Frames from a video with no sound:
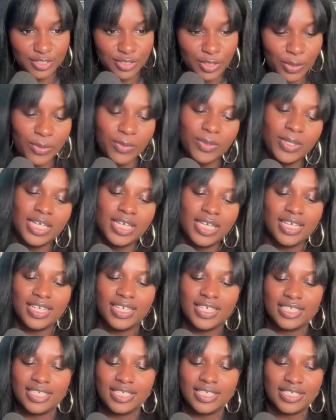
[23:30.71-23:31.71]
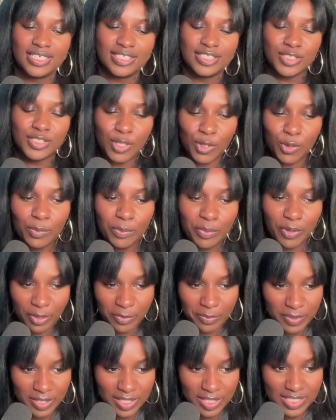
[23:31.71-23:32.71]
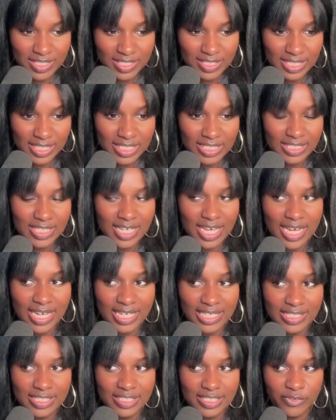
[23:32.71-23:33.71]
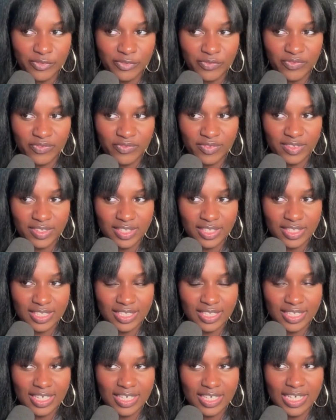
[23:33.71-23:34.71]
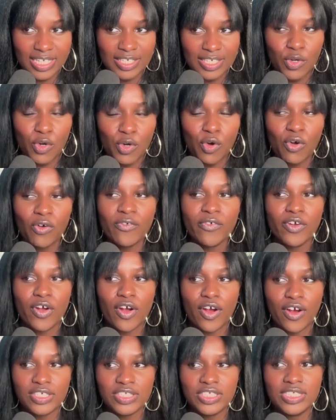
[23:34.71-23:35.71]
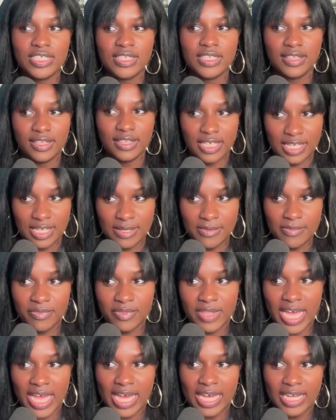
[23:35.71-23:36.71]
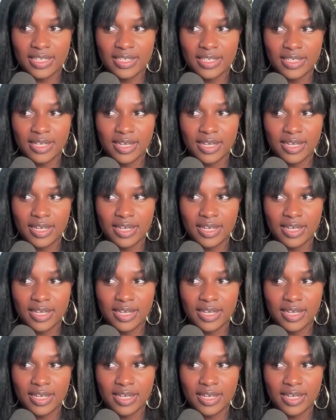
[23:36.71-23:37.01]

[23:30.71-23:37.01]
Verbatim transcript: So soul purpose is kind of an overarching theme that